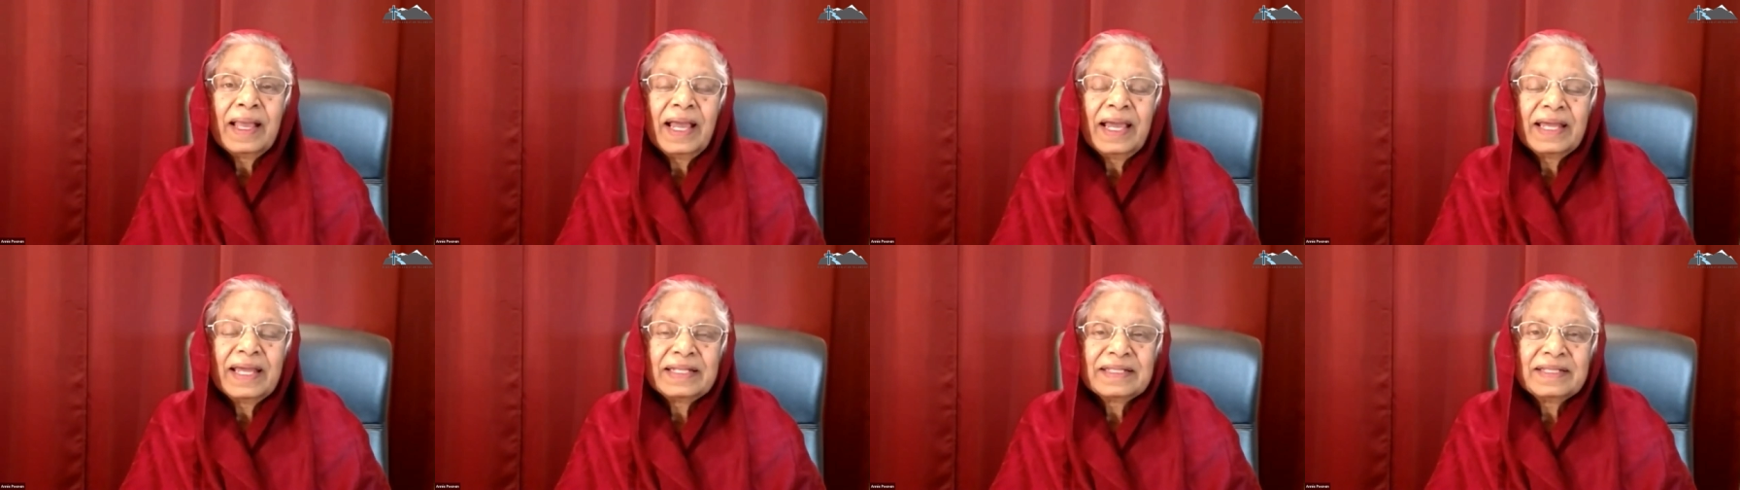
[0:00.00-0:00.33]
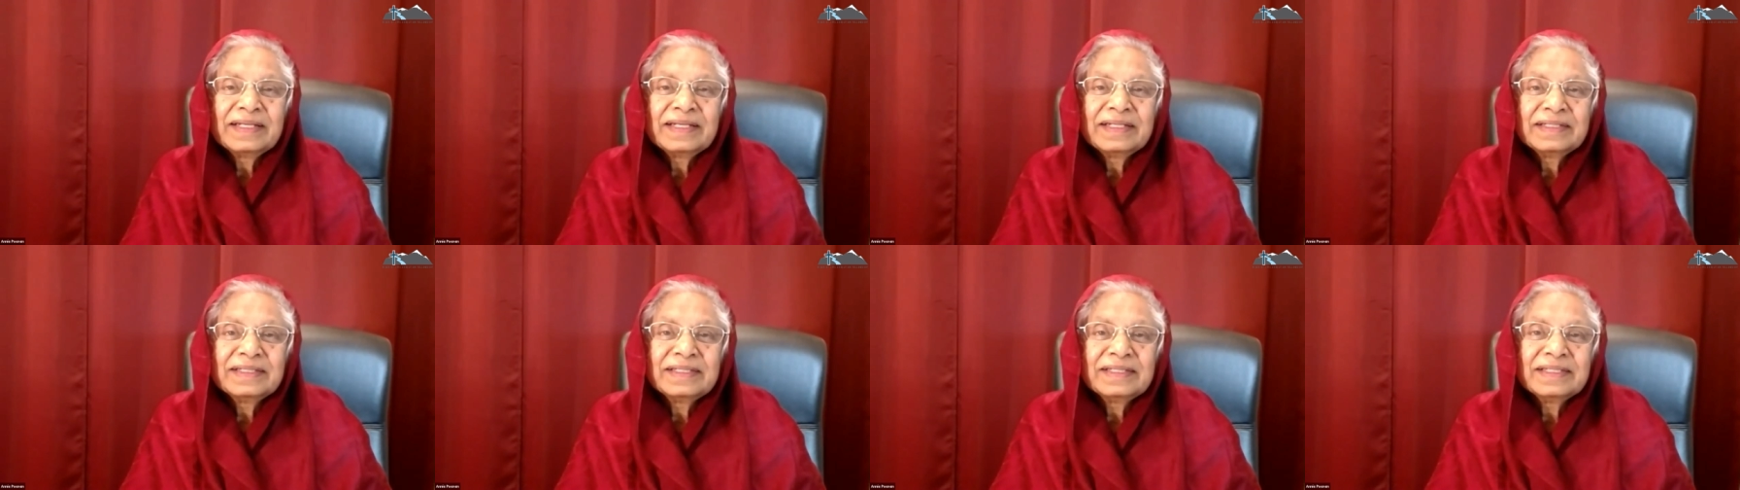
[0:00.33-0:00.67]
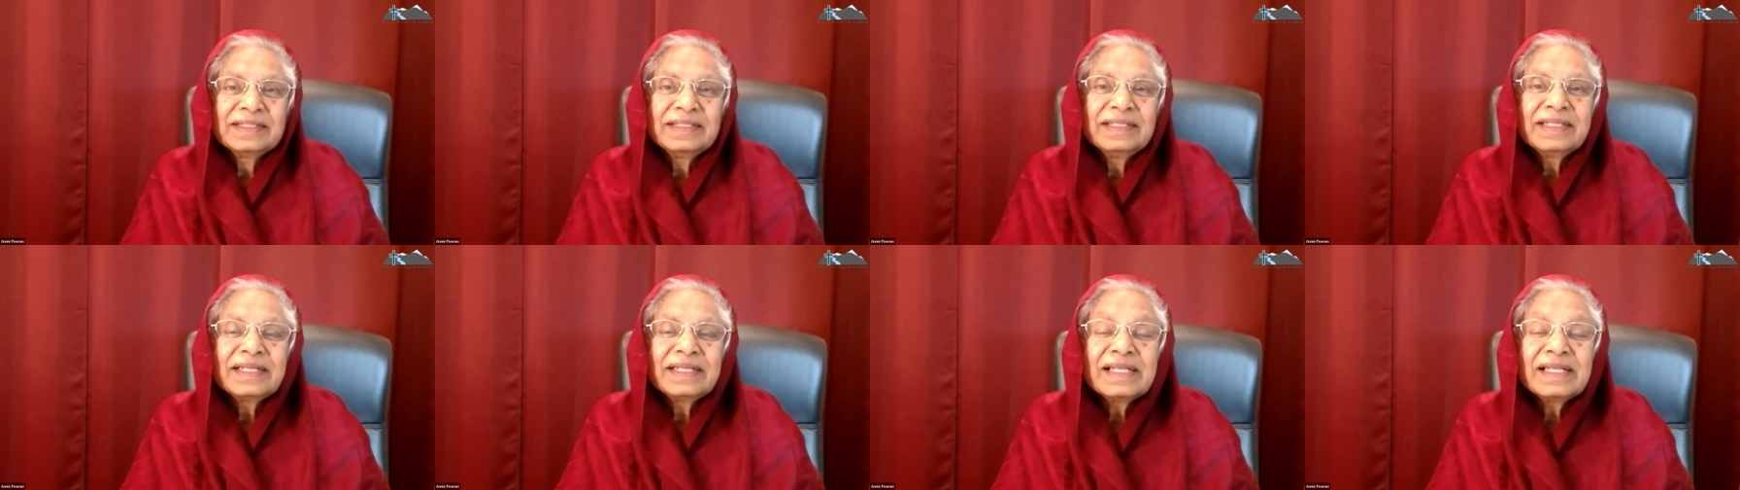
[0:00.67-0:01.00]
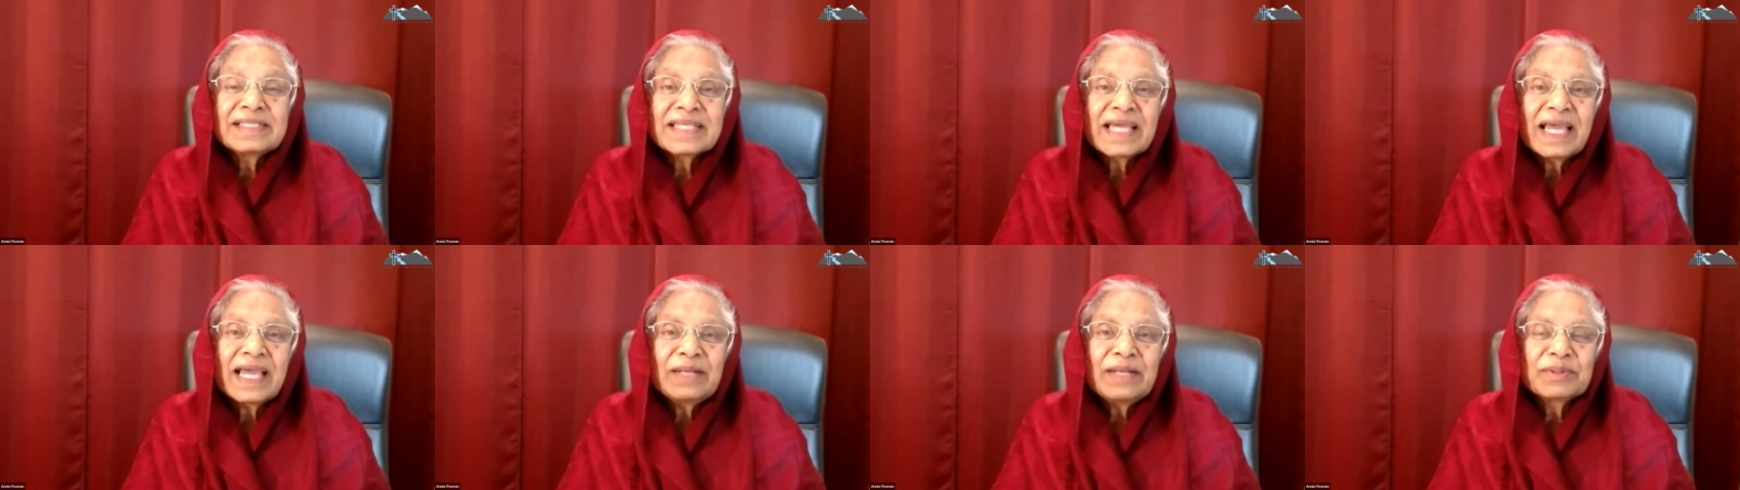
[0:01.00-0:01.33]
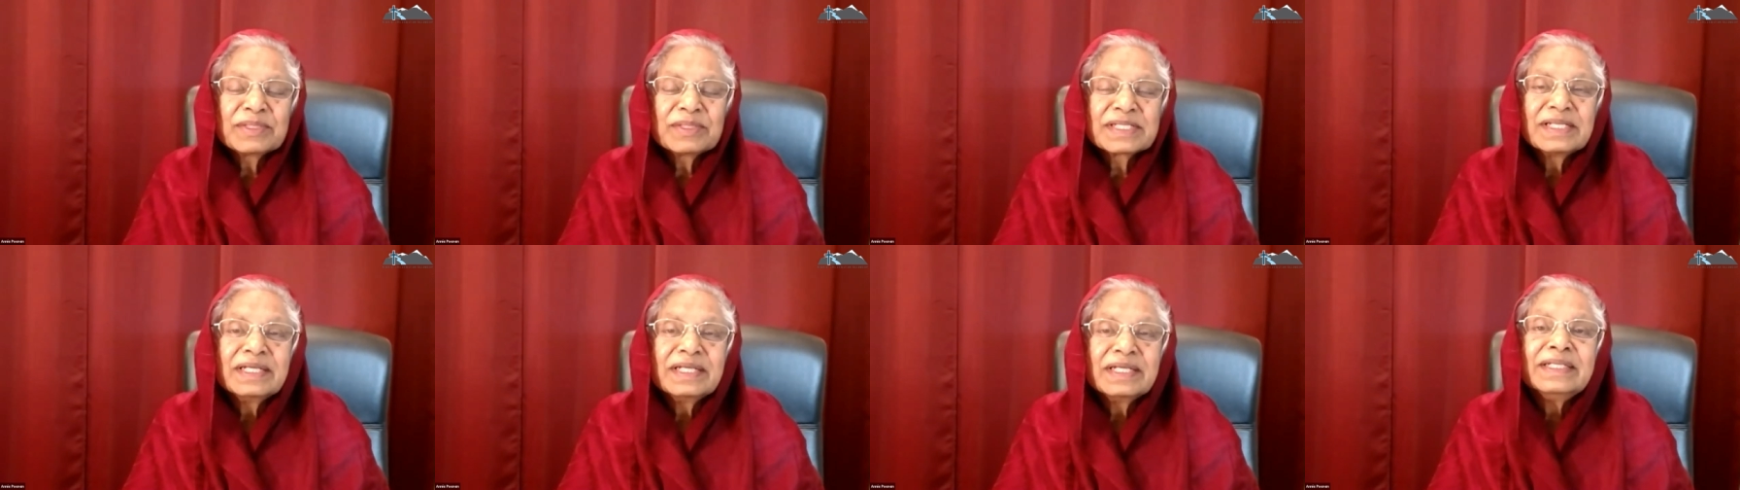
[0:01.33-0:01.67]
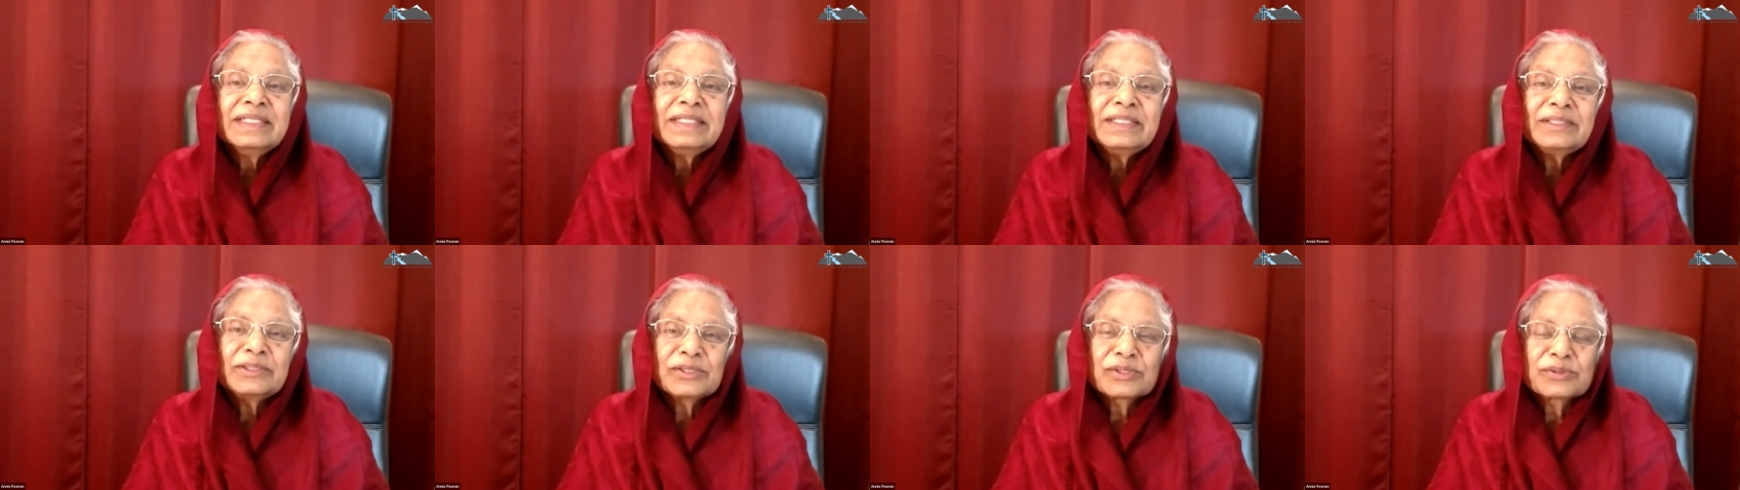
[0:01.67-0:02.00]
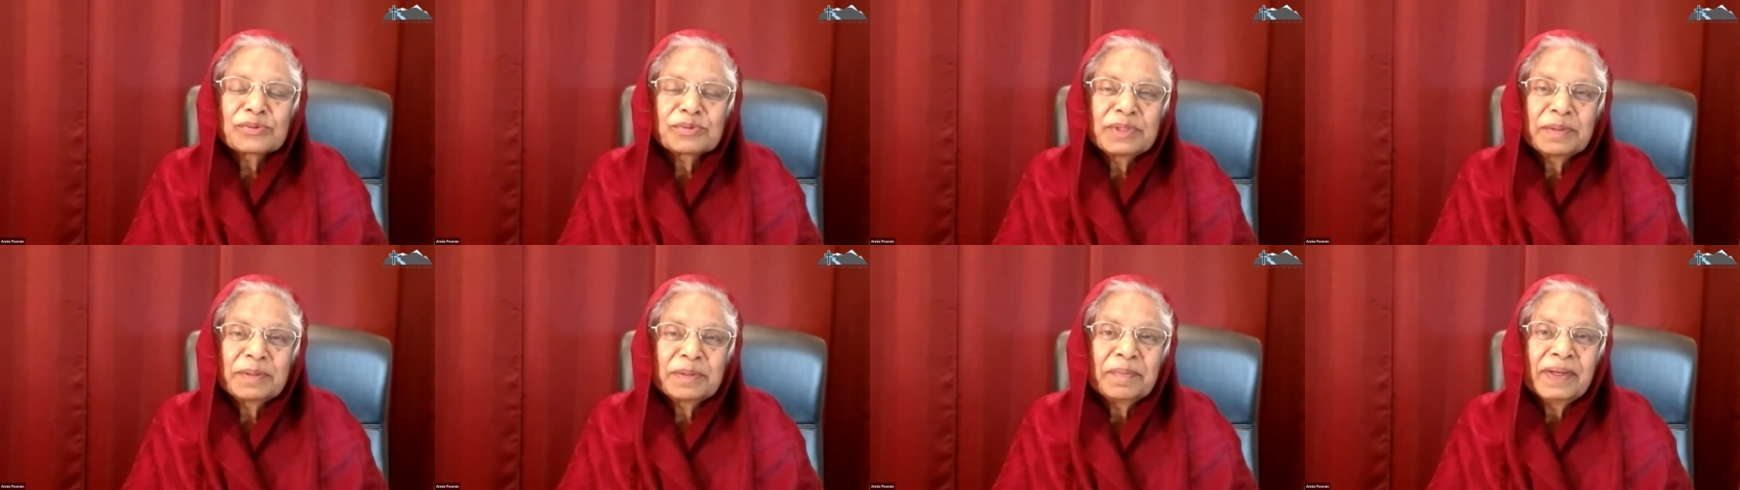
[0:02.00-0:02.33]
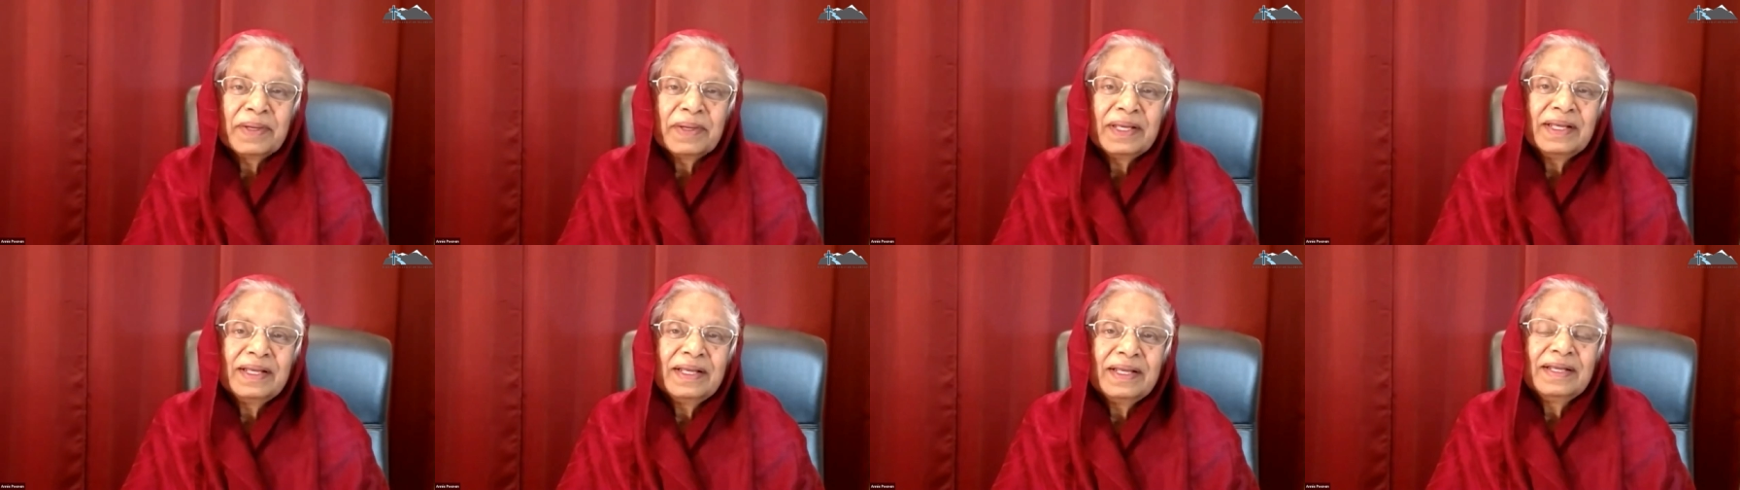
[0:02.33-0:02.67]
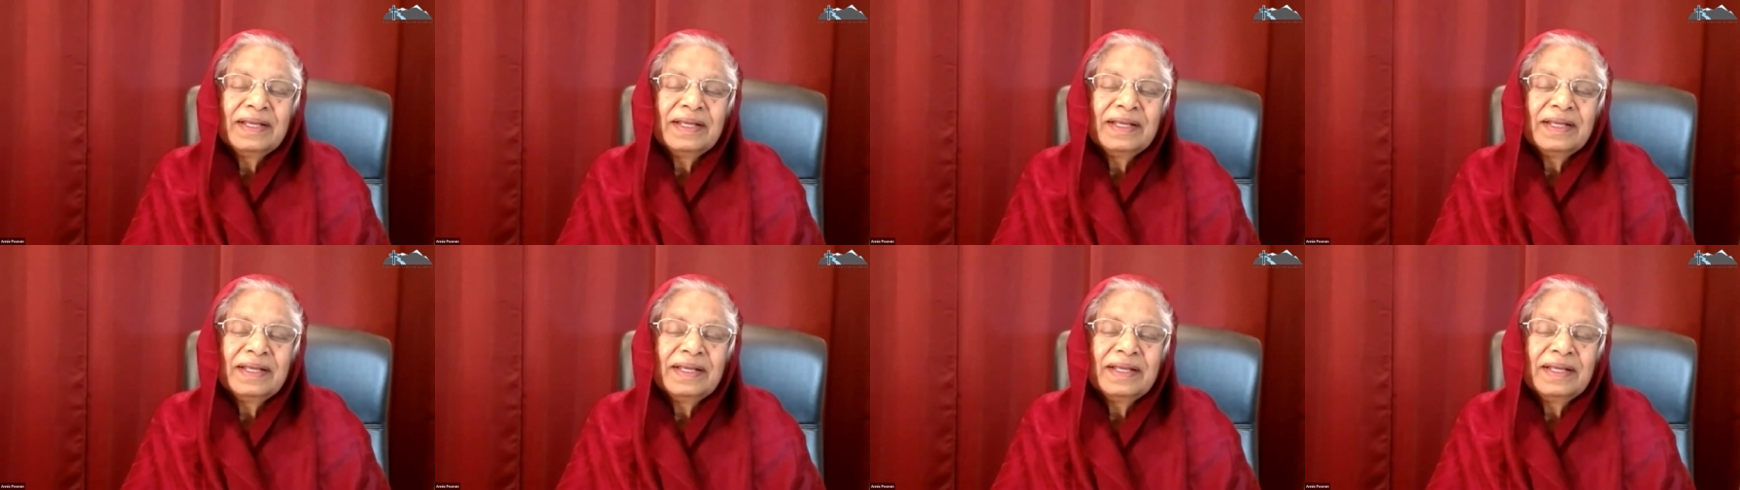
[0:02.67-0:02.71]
And the little child was learning to swim.